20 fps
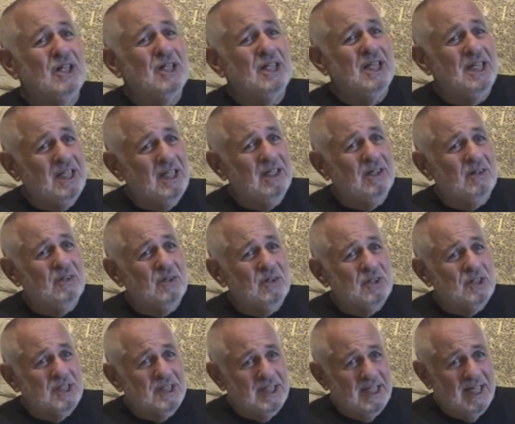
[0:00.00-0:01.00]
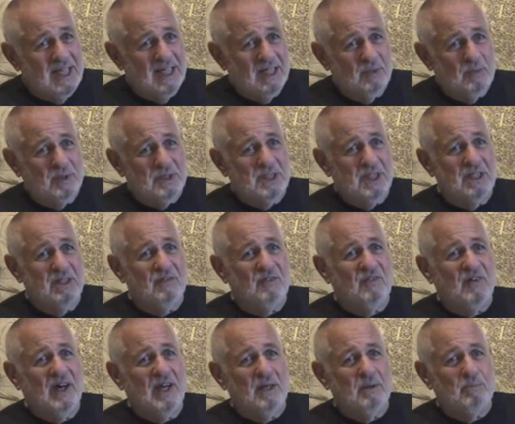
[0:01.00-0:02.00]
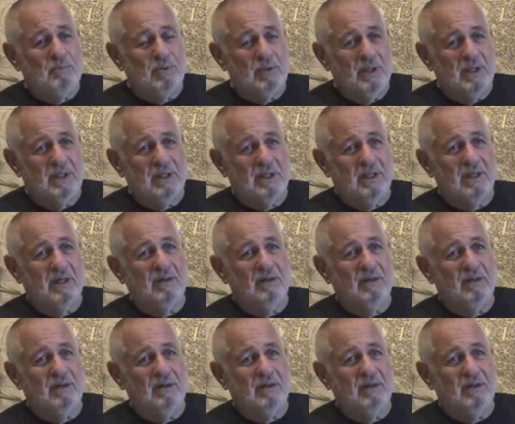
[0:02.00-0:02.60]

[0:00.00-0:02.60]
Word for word: didn't understand was in the fine print